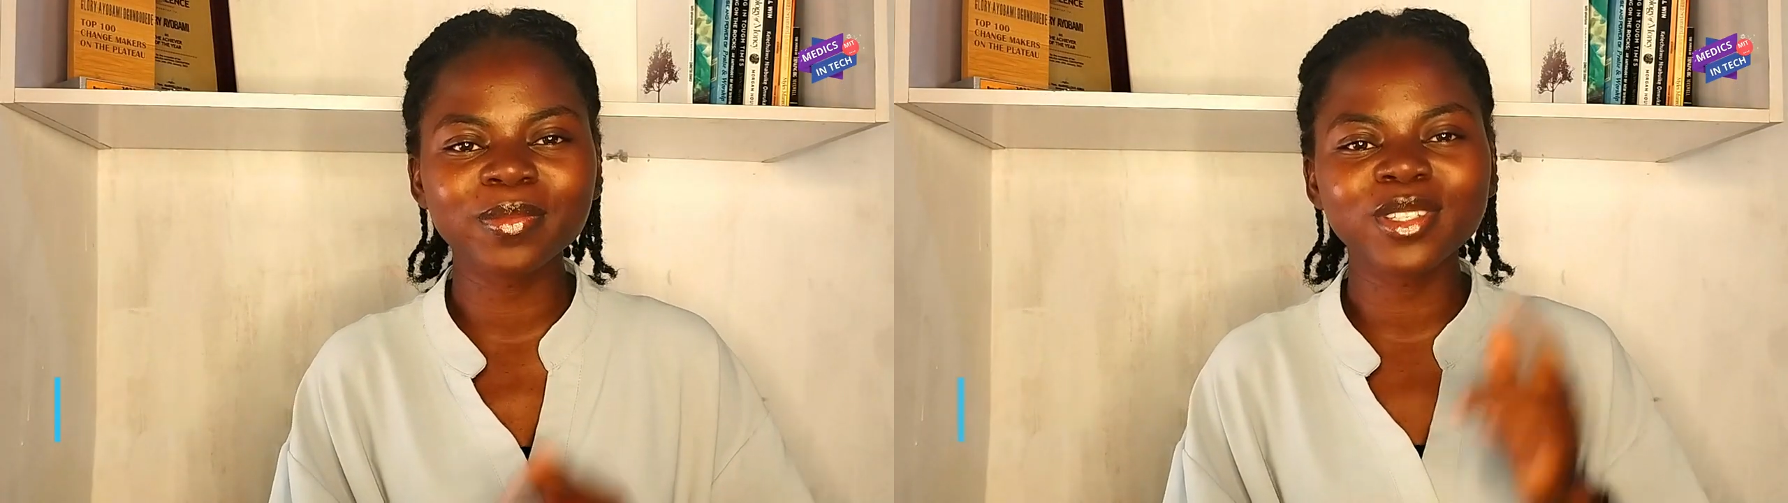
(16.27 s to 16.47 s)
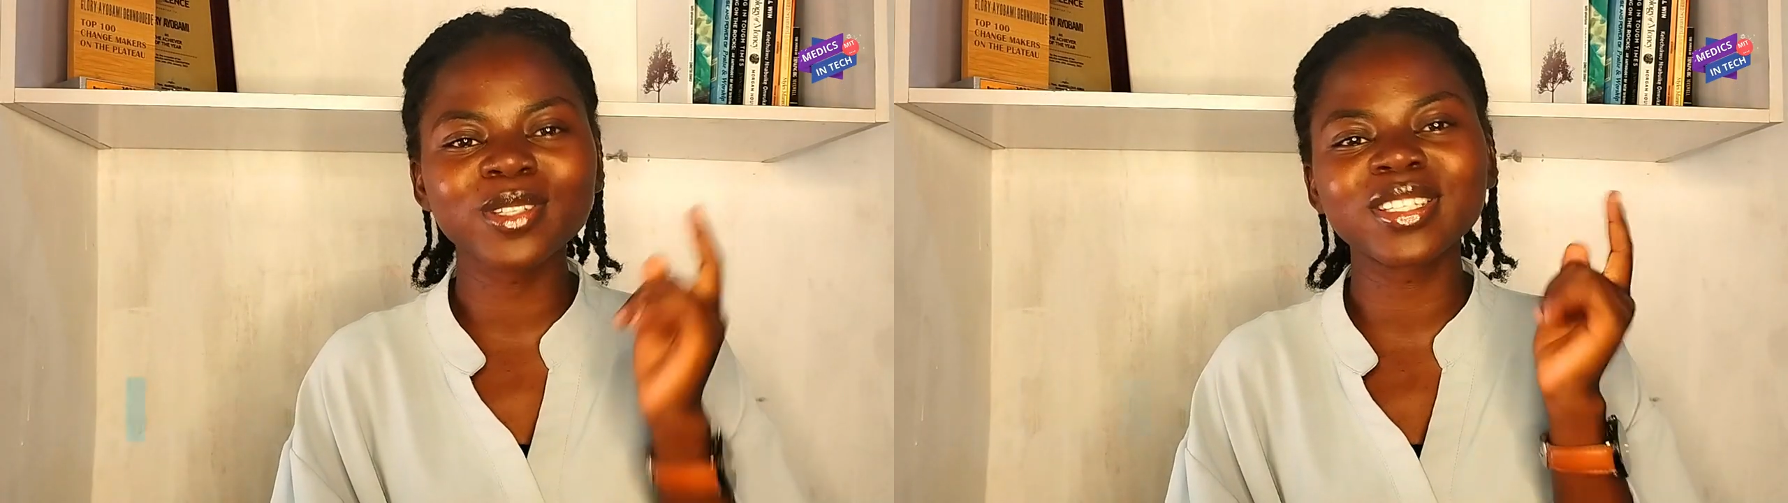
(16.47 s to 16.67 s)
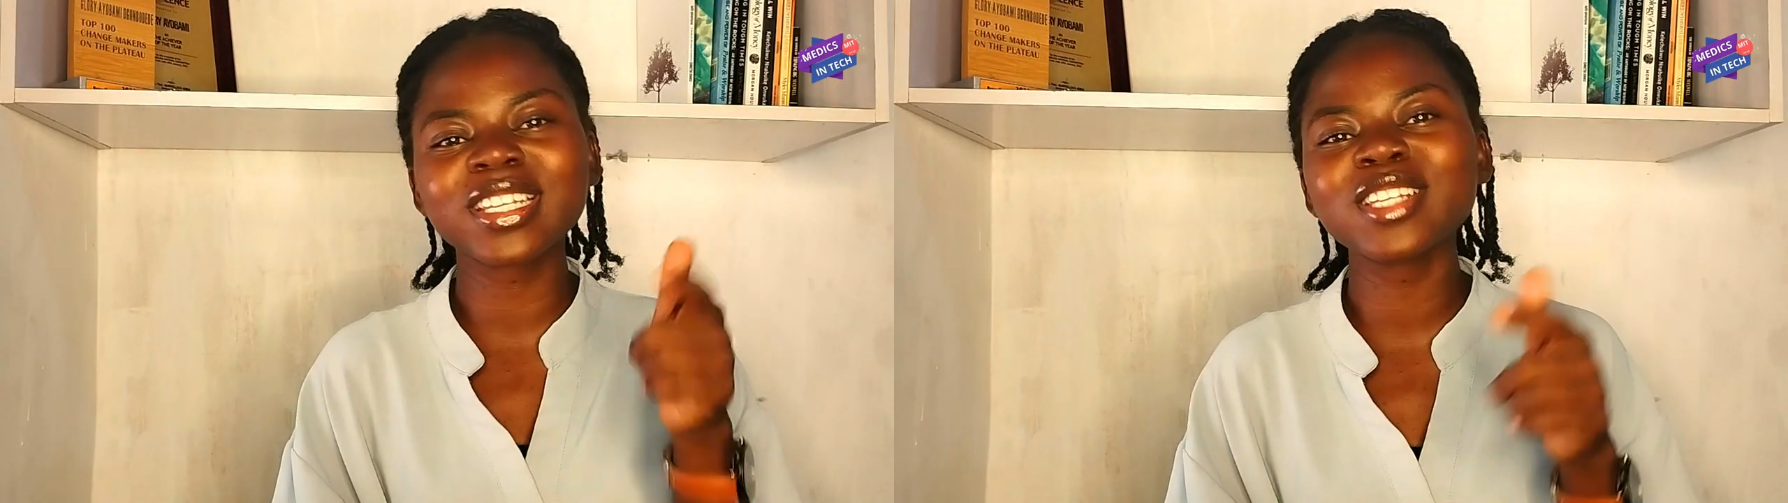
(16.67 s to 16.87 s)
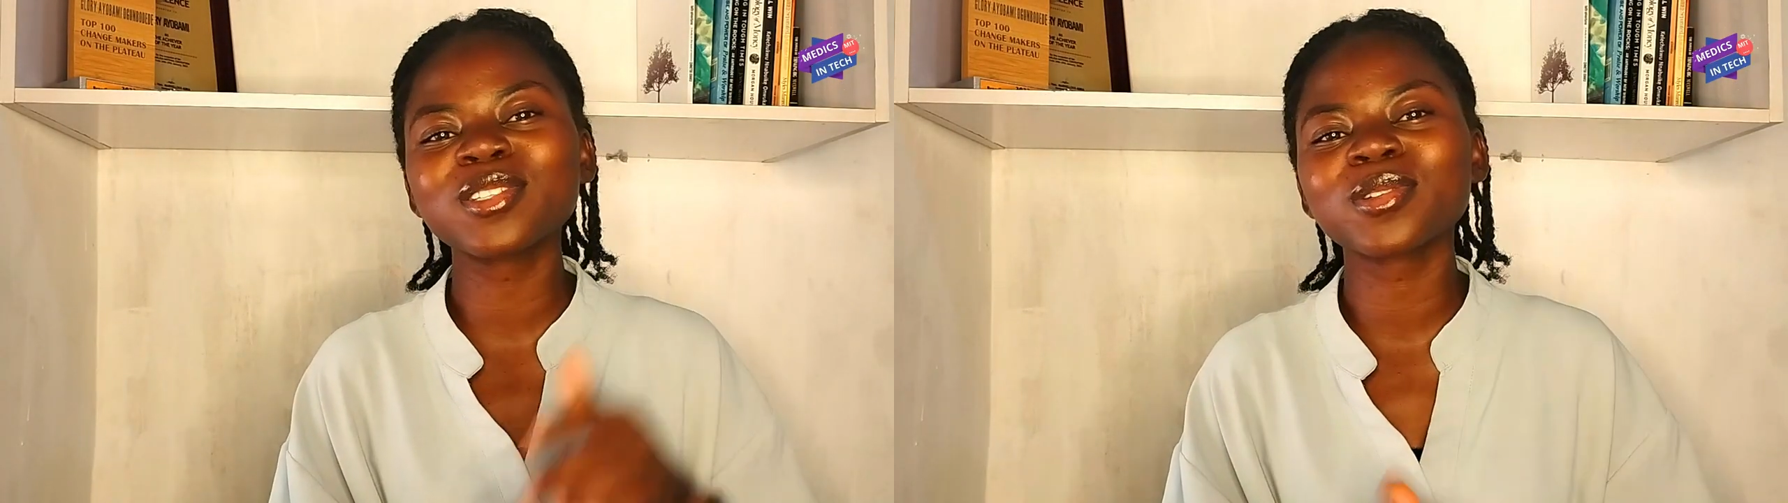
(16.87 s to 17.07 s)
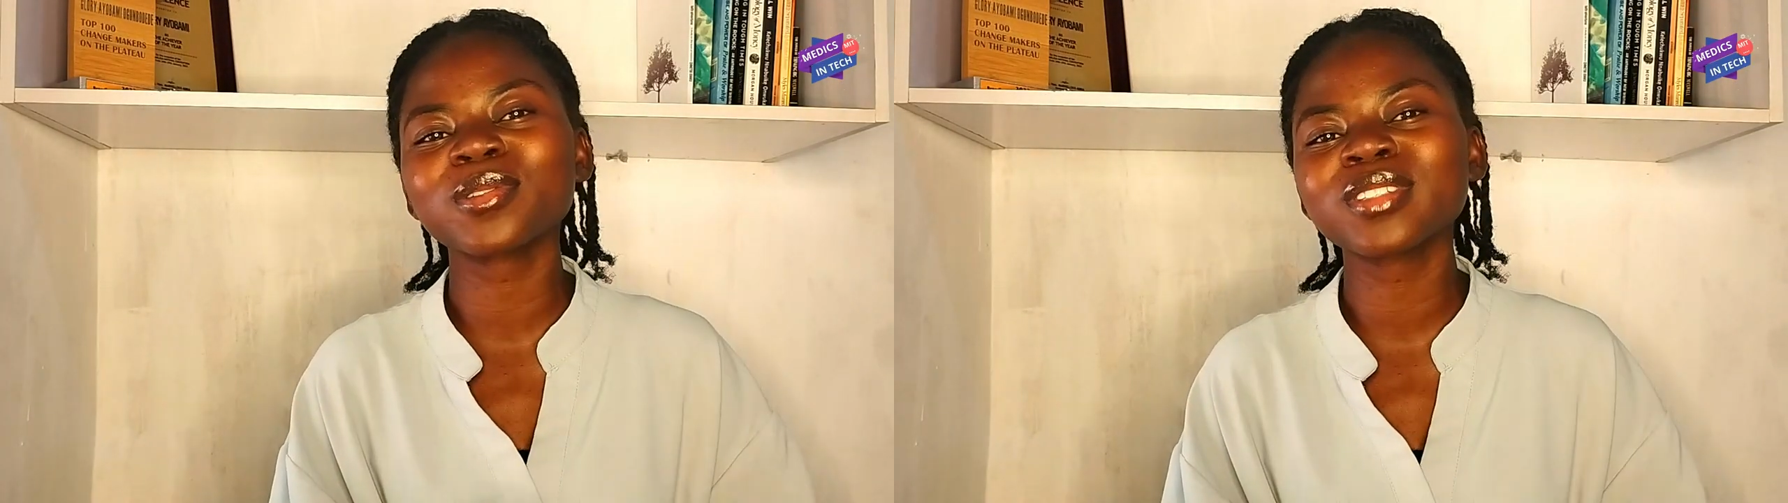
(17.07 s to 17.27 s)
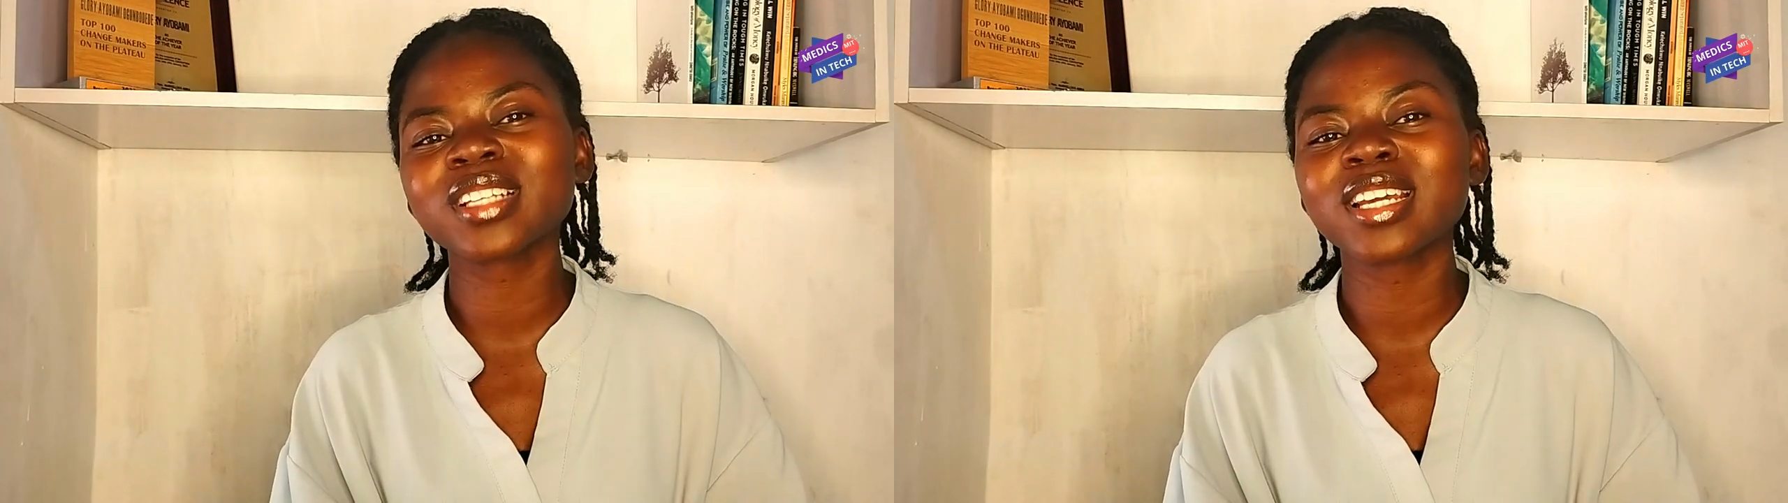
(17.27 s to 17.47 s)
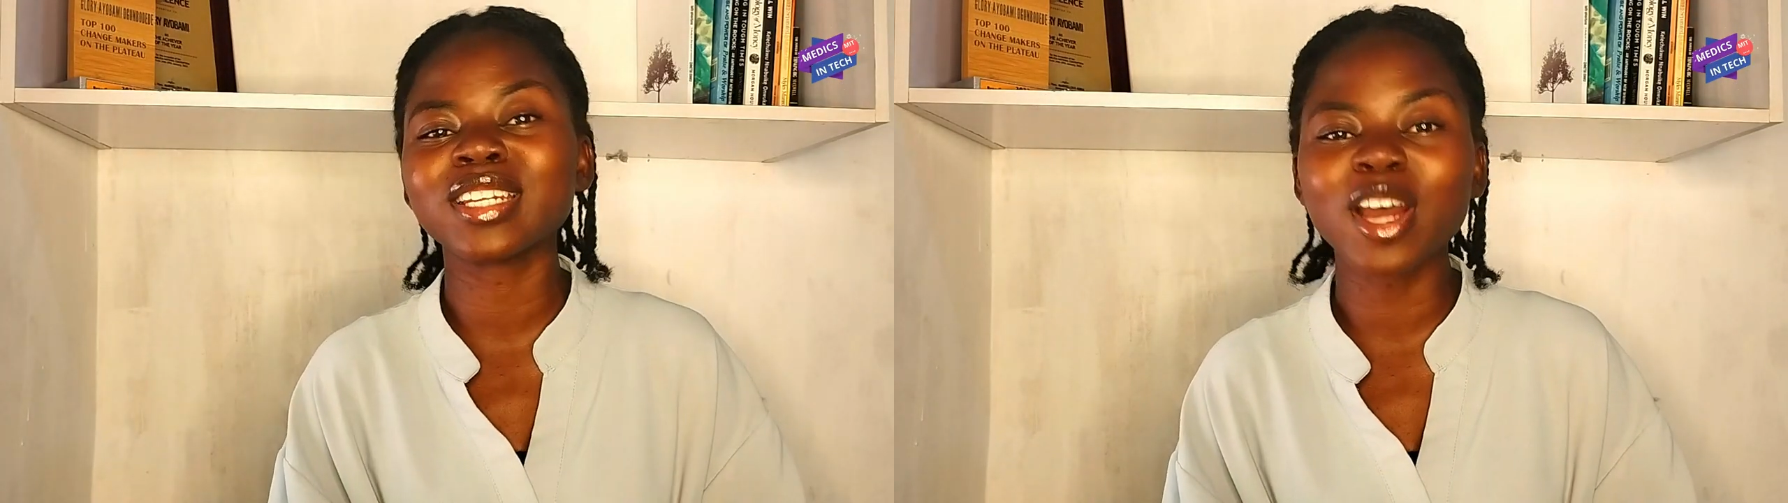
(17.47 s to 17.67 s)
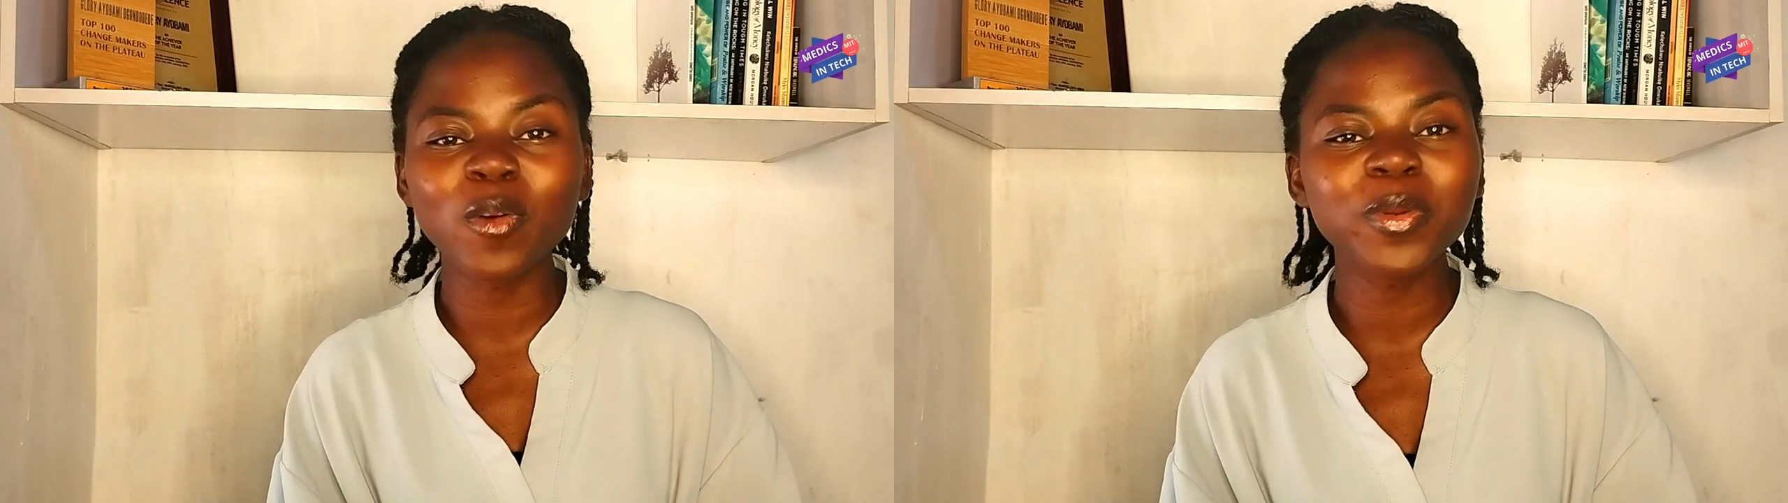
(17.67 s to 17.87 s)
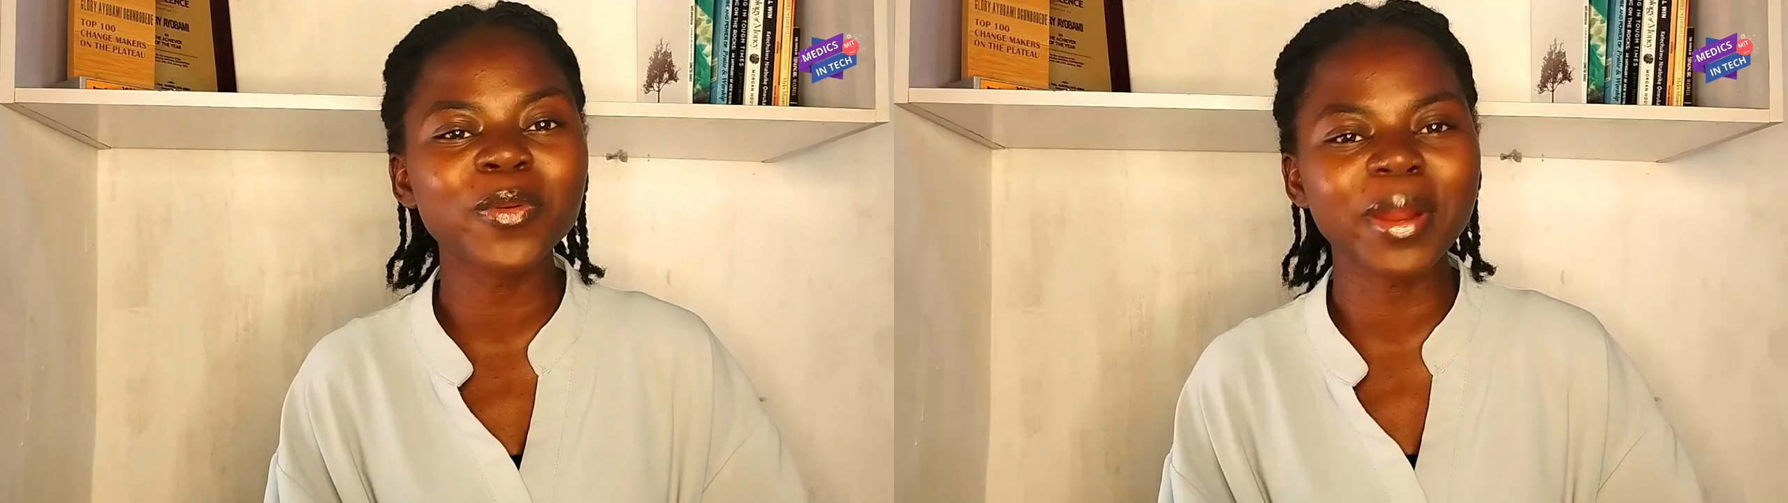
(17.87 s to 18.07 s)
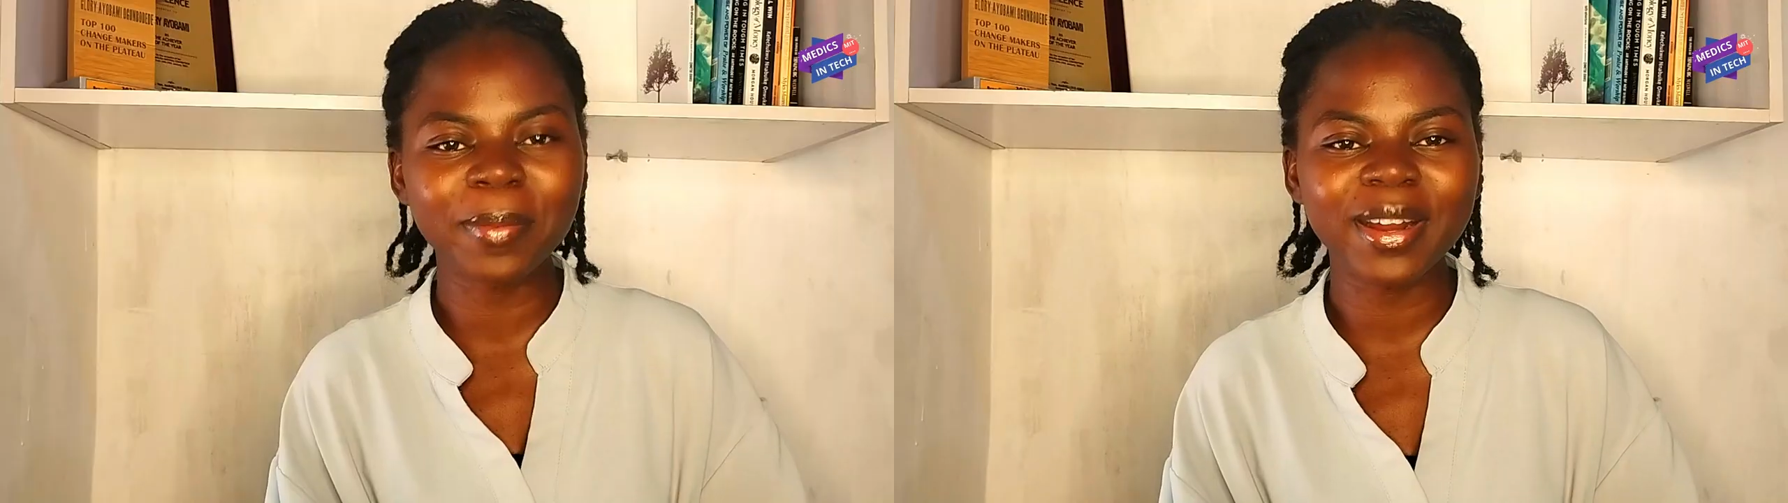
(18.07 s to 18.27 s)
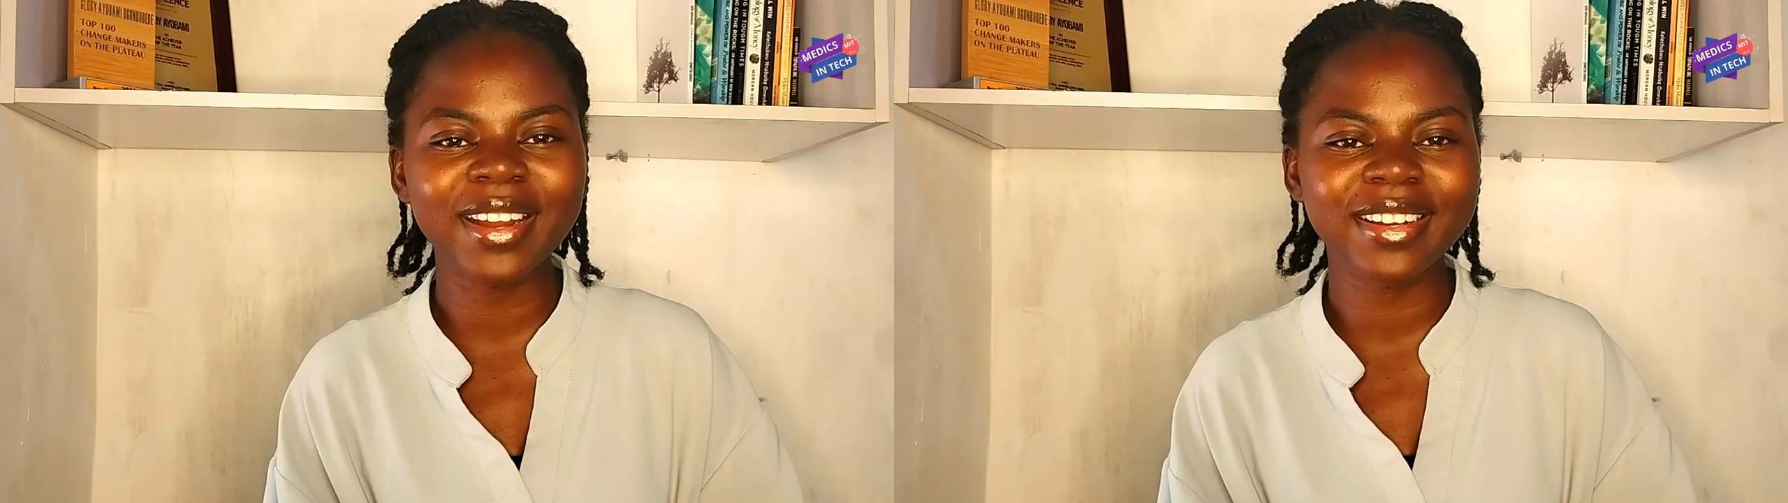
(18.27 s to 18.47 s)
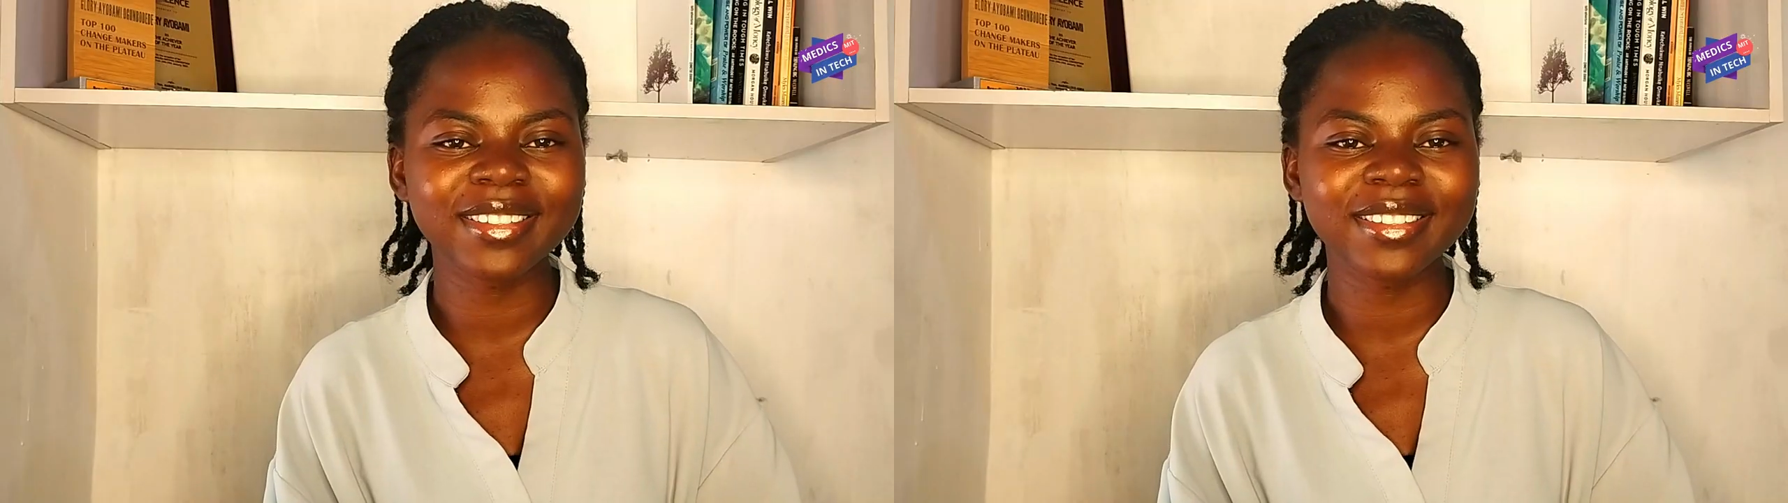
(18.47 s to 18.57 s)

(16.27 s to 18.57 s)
So stay tuned and I'll be right back.